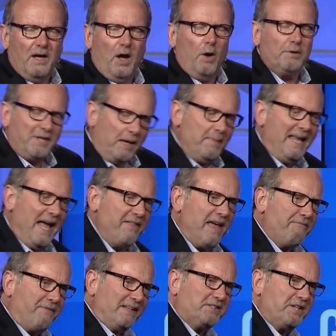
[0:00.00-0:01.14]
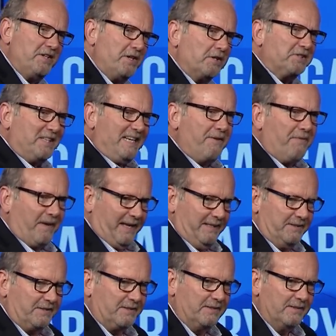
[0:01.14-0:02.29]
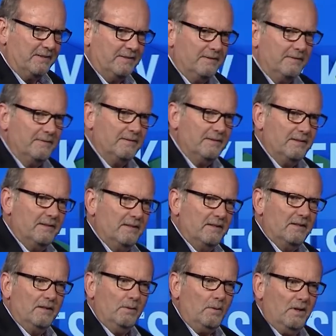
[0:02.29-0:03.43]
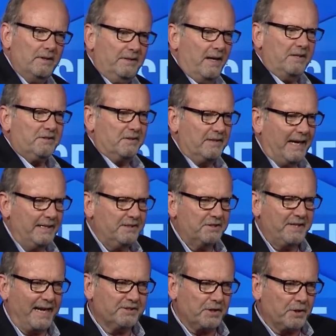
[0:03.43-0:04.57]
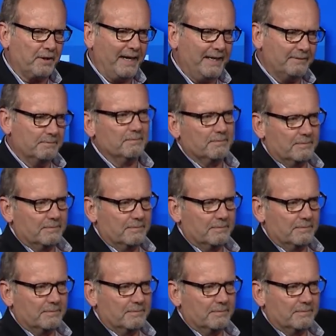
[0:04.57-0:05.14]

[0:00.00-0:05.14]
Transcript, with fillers: Oh, tell me how that fits into your significance. Well, it doesn't. I just think it's a great,